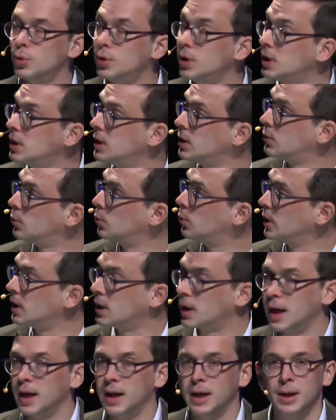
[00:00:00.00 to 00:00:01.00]
in it, we
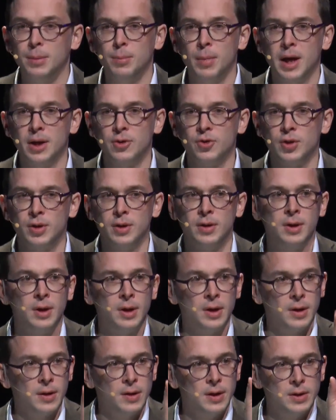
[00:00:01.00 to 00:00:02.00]
can imagine
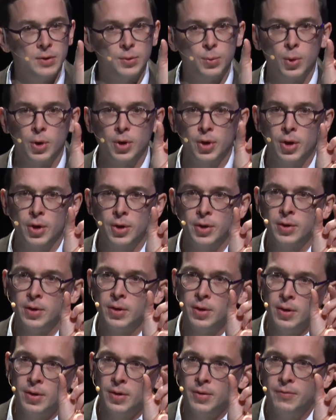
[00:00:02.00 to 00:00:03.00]
these were not
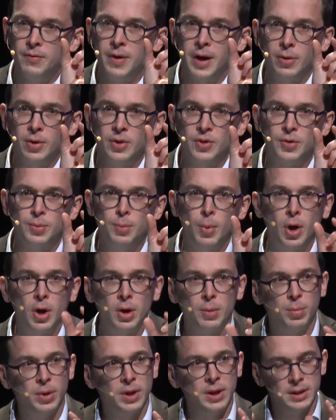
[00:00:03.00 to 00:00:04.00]
very small
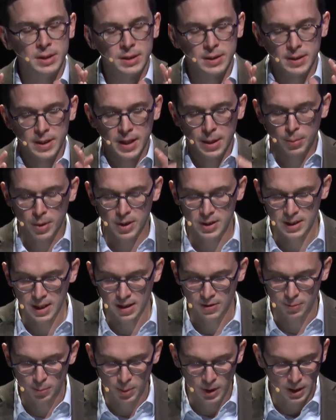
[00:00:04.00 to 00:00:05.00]
pieces. They must
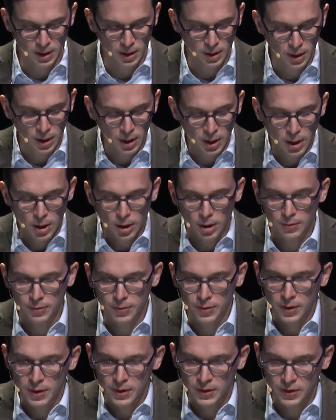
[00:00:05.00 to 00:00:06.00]
have been
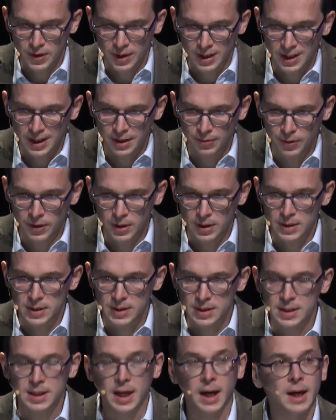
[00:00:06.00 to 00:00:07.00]
of significant
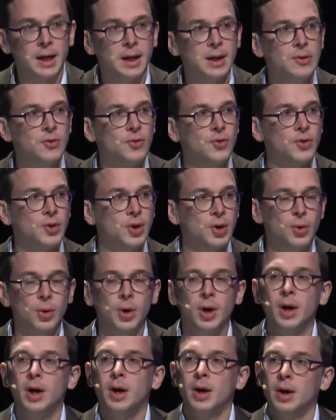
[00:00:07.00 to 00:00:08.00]
size, so
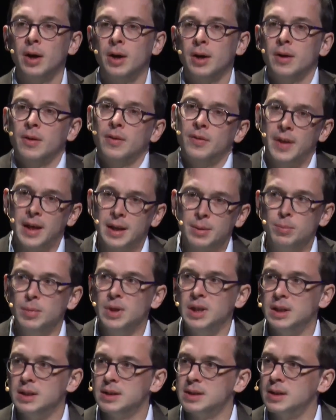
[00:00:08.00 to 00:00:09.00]
that
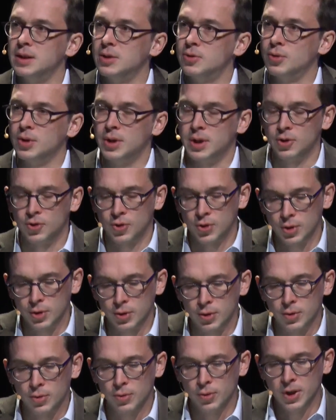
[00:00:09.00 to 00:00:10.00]
means the
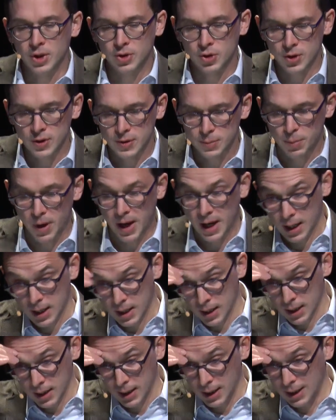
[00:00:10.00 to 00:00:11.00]
tradition reaches
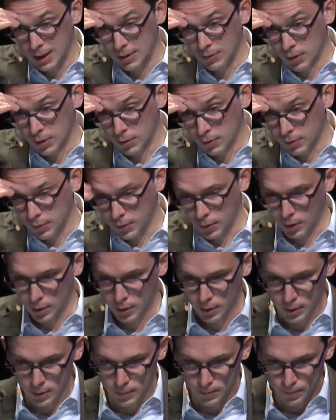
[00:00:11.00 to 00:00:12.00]
back even
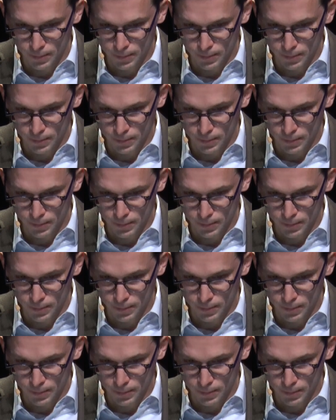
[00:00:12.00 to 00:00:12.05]
further.